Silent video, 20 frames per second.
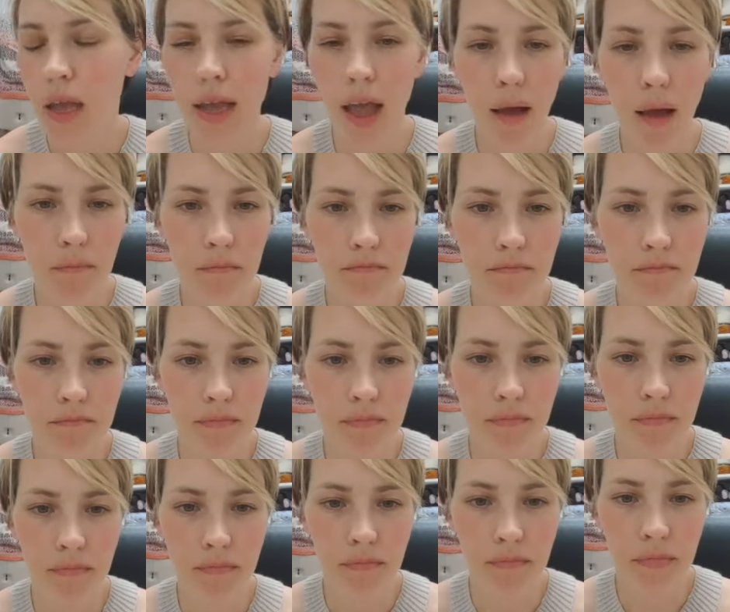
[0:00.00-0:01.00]
Yeah,
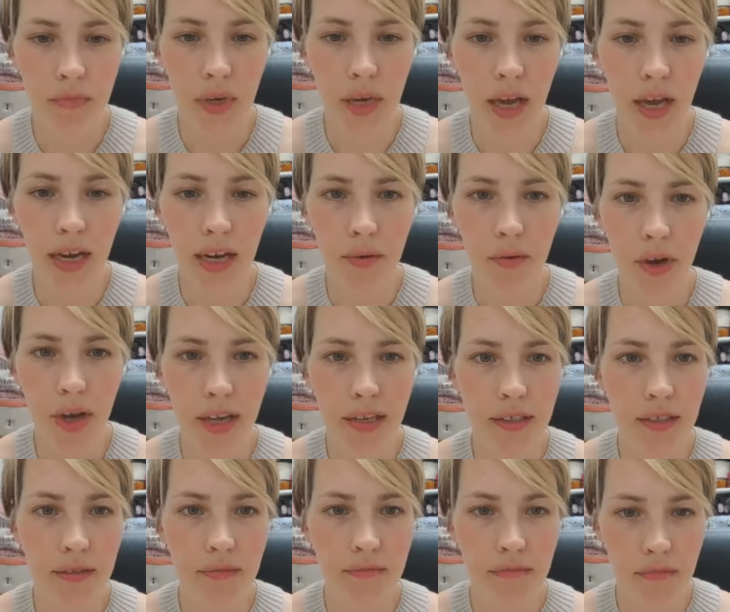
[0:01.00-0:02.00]

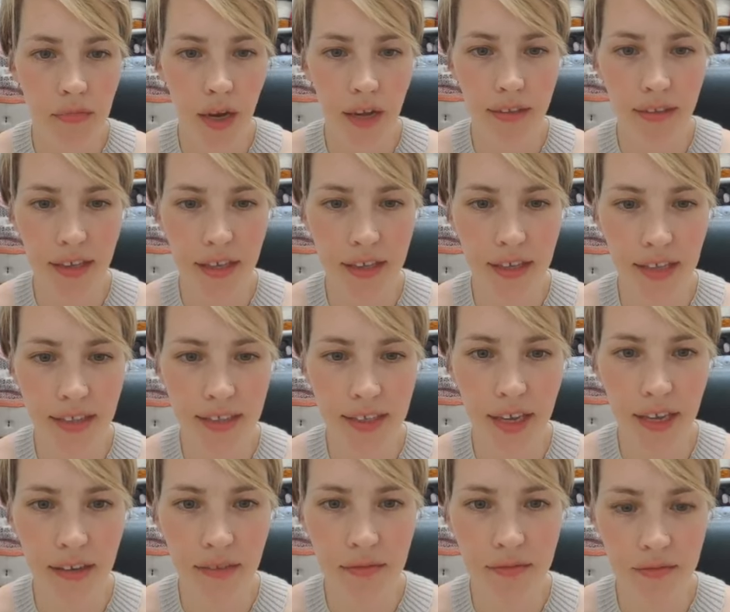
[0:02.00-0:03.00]
anyways, I think
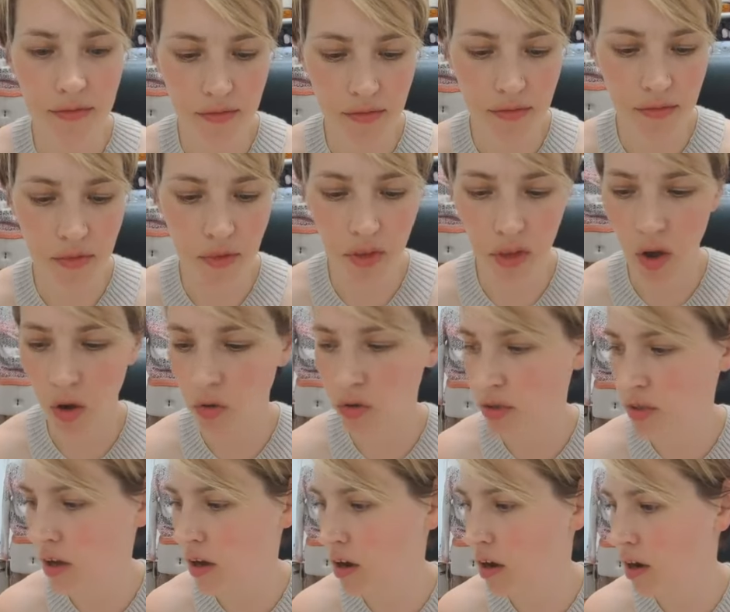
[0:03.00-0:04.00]
that's it.
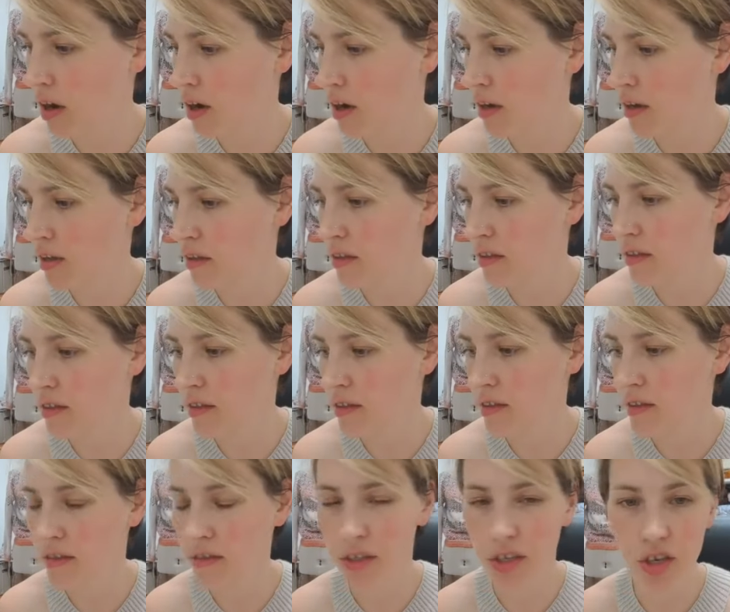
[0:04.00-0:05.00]
Those are
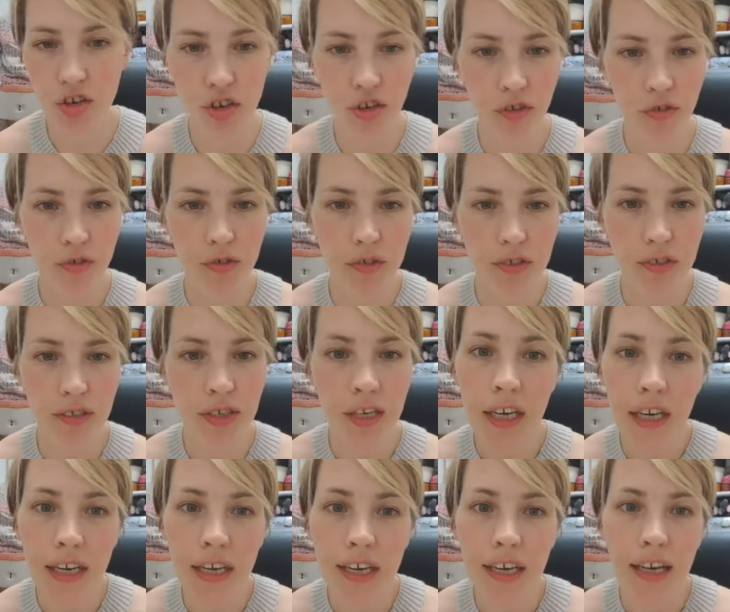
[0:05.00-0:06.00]
the news,
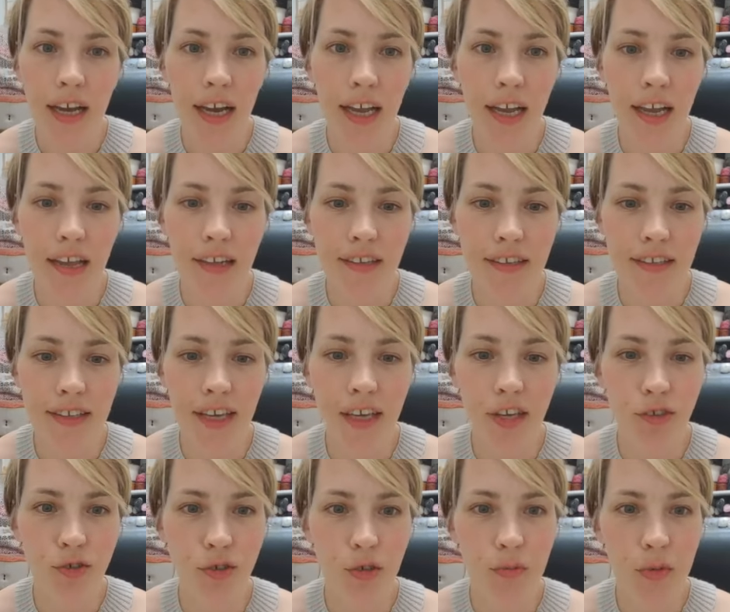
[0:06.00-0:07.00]
and
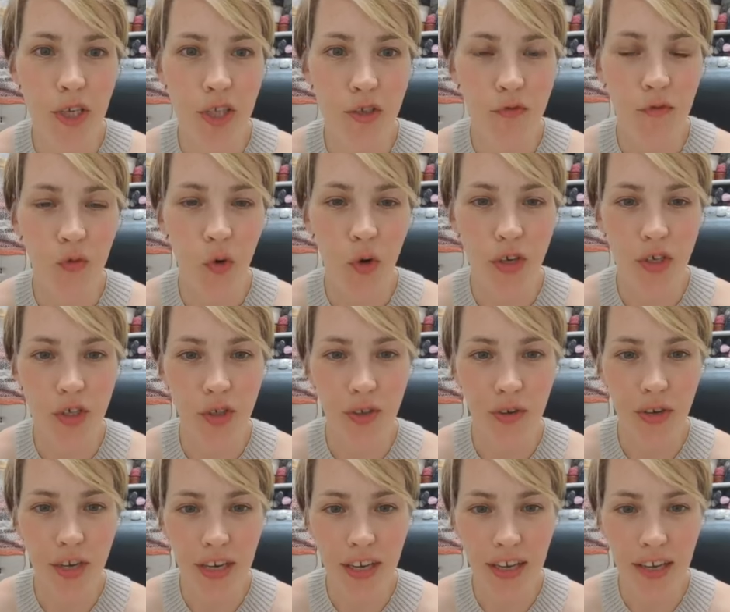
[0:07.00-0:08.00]
thank you so much for
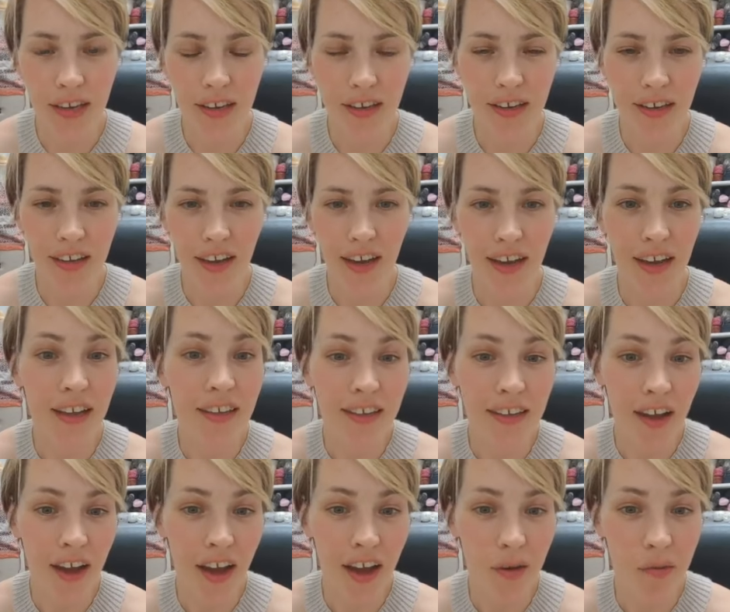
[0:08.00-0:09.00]
joining,
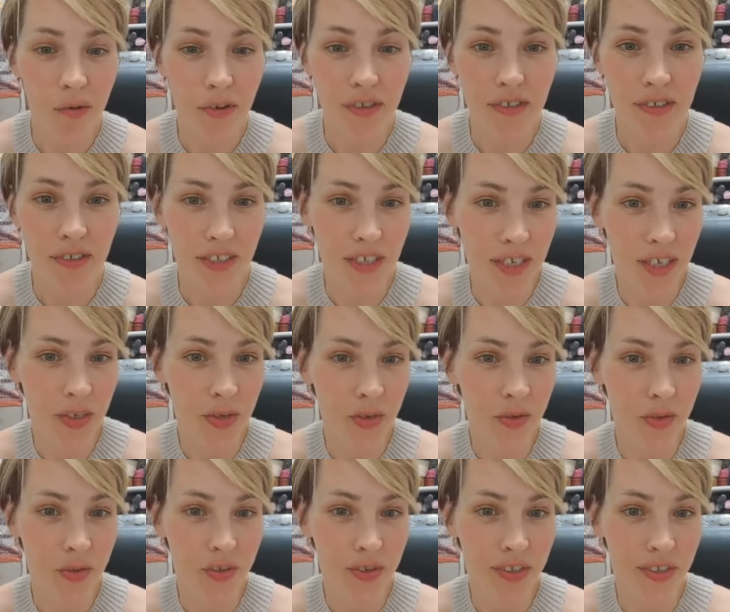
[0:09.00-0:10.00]
and I will see
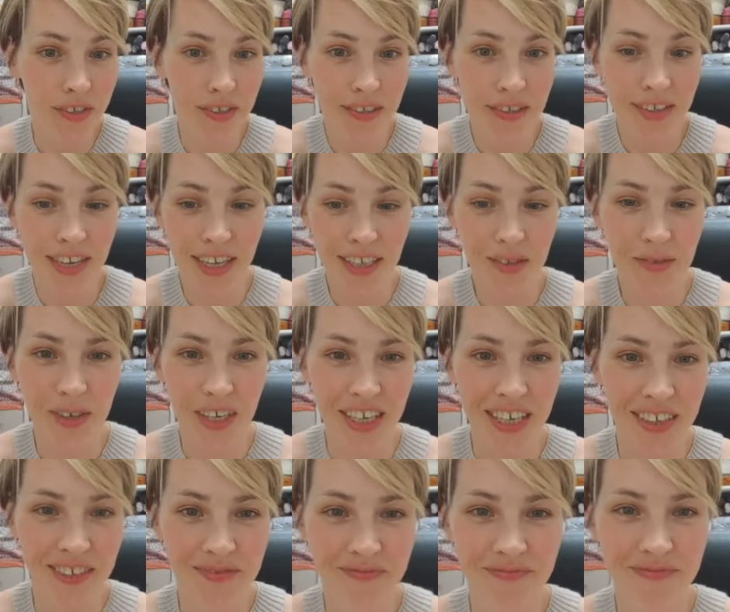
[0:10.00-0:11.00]
you next
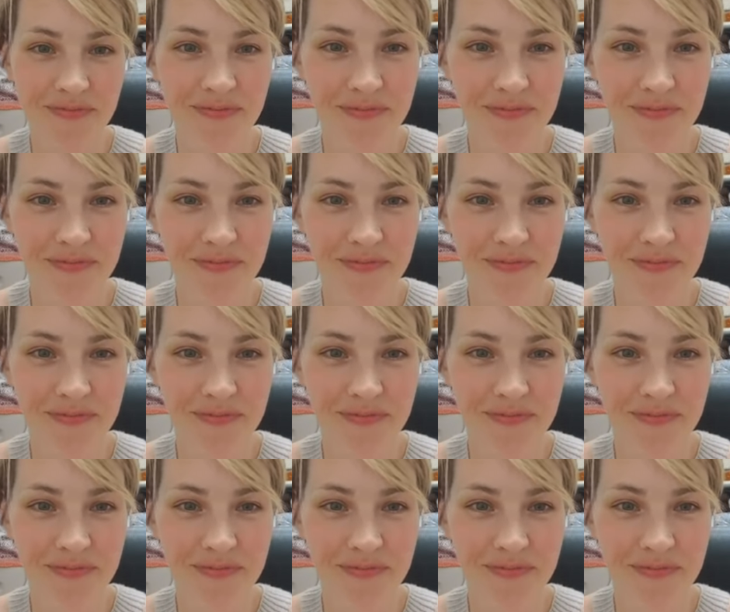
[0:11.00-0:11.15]
week.